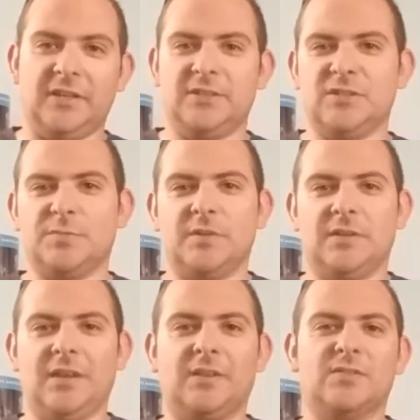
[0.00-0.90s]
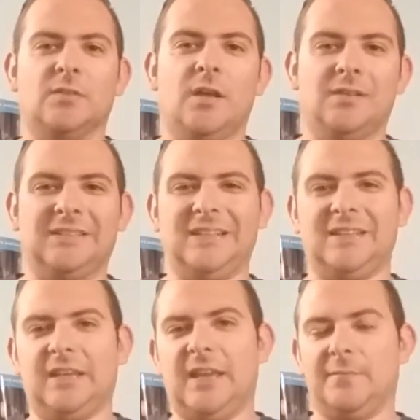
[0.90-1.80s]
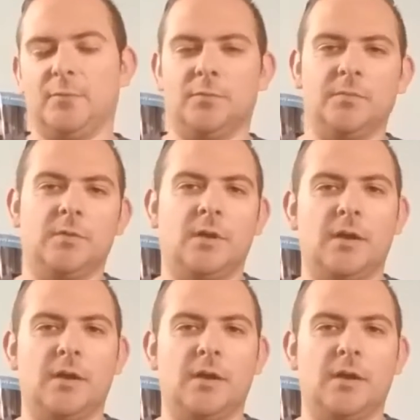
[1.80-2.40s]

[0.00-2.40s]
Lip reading: and it's just been taking so long to get the game room